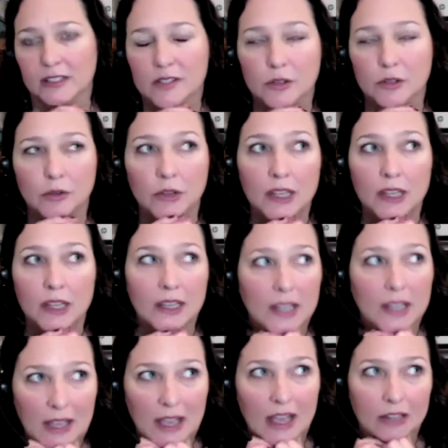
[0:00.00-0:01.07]
So
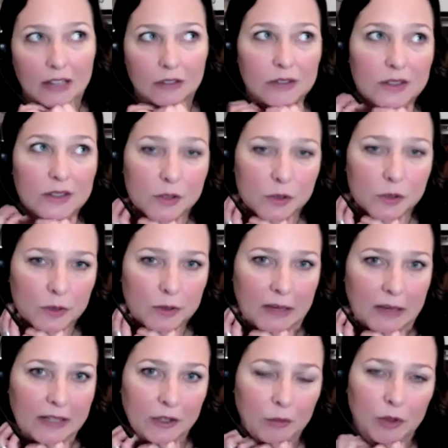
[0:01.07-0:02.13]
I don't think there's one
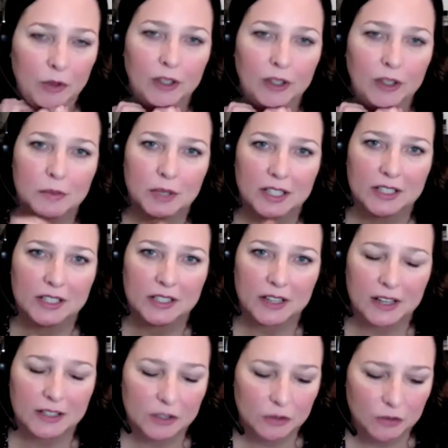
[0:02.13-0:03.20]
magic bullet, but
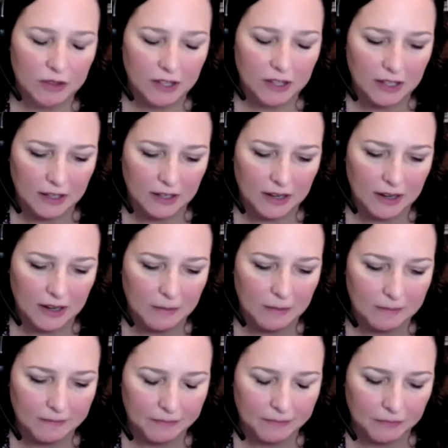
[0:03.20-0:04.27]
I do think
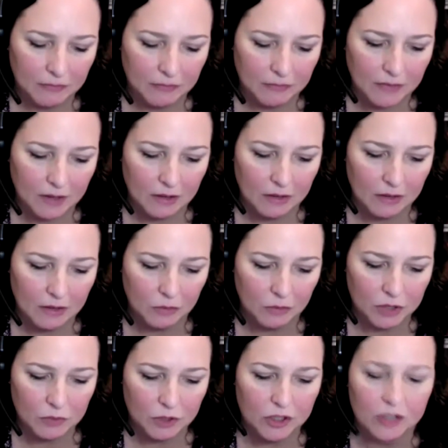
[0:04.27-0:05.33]

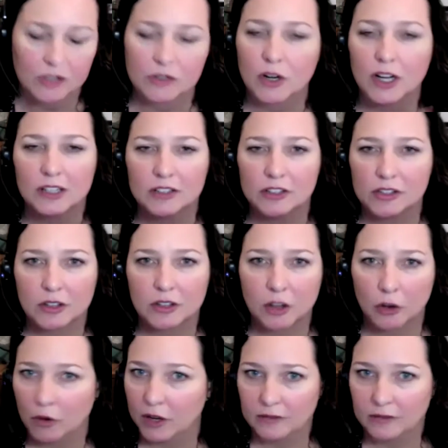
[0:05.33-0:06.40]
we shouldn't try to just
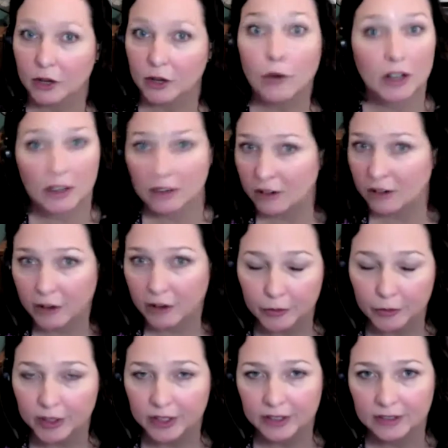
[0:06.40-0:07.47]
go it on our
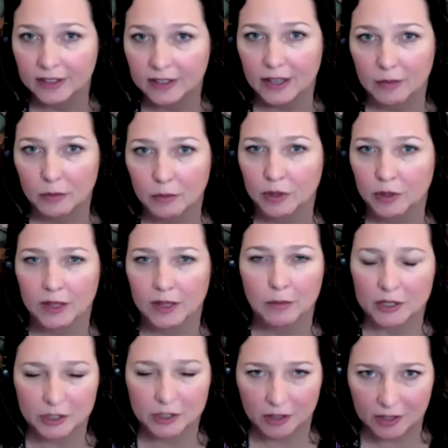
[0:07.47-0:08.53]
own and put that
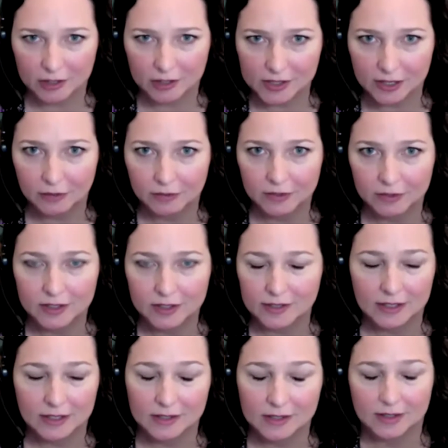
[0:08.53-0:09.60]
pressure on
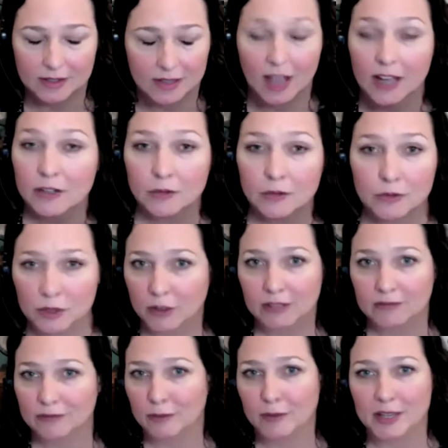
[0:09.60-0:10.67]
ourselves. I don't do
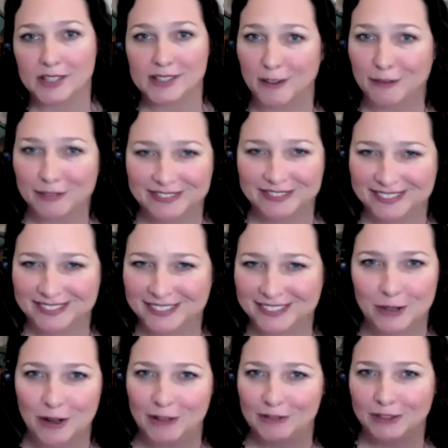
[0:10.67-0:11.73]
it for myself.
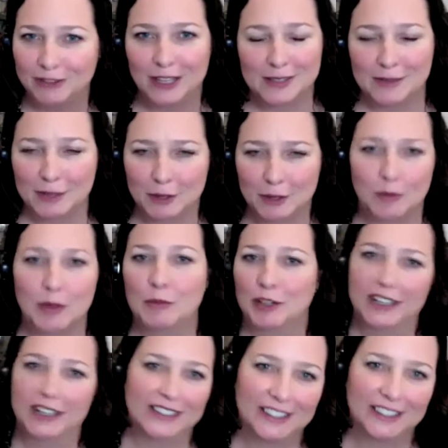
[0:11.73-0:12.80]
I have lots of other people
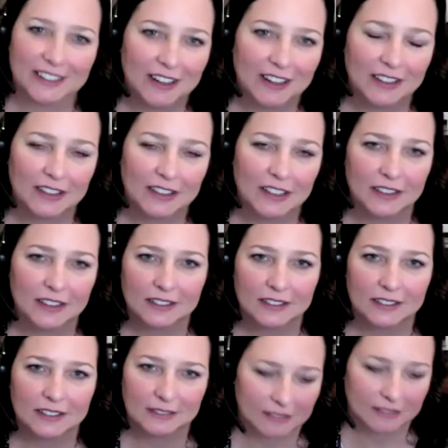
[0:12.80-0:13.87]
I lean on that
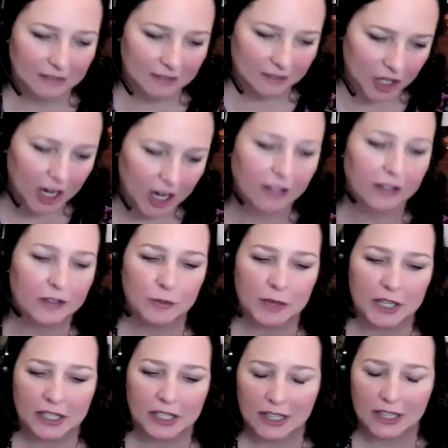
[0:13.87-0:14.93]
challenge
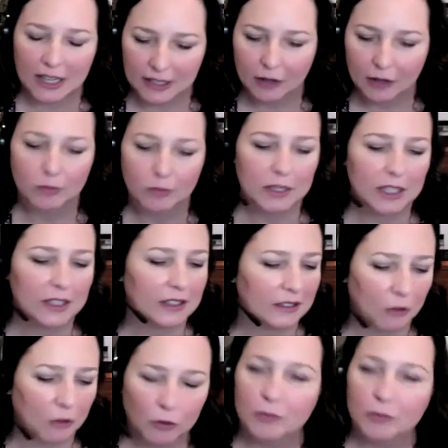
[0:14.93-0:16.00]
me and help me
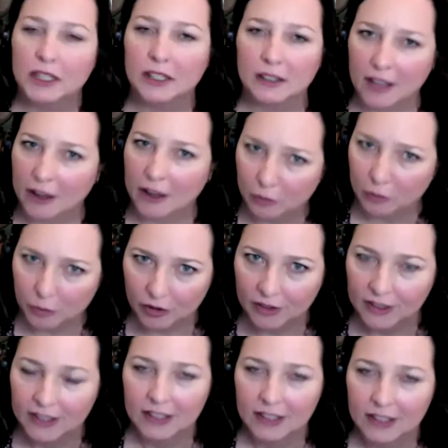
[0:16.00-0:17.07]
and hold me
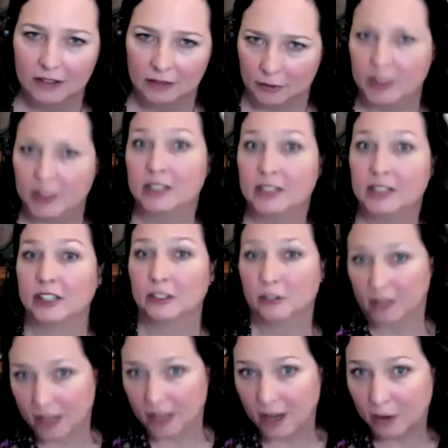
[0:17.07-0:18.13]
accountable for being the leader
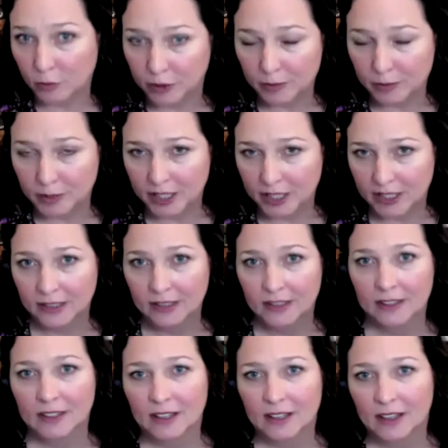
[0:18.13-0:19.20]
that I want to be.
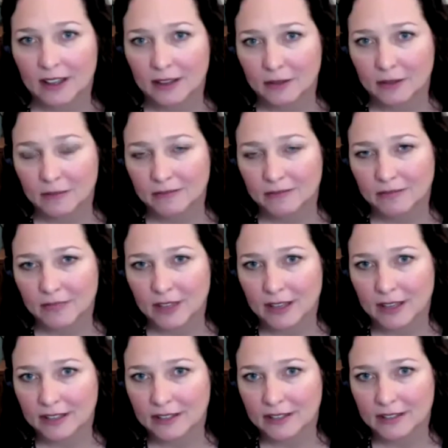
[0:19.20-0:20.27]

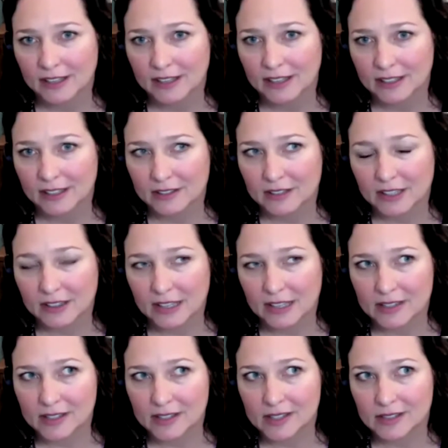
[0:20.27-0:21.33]
And I think
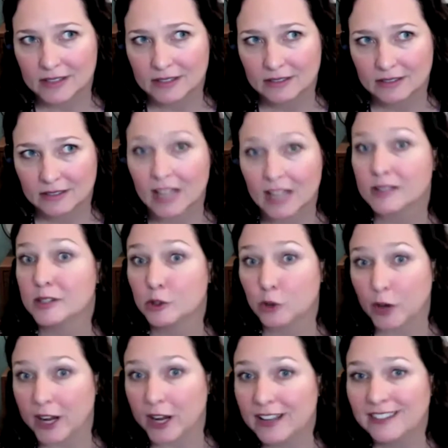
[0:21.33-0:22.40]
that's
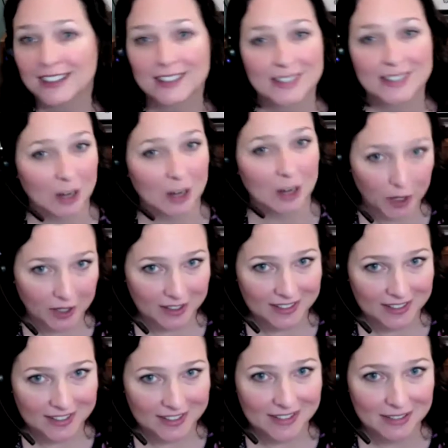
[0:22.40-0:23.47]
strength. That's not
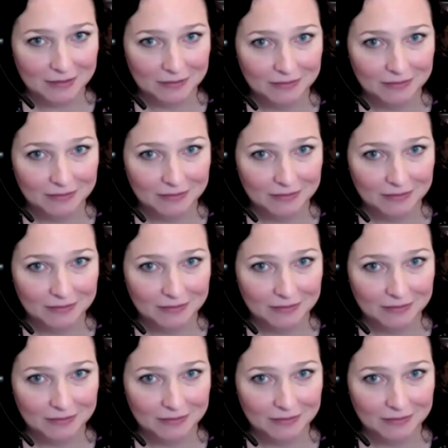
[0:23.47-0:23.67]
weakness.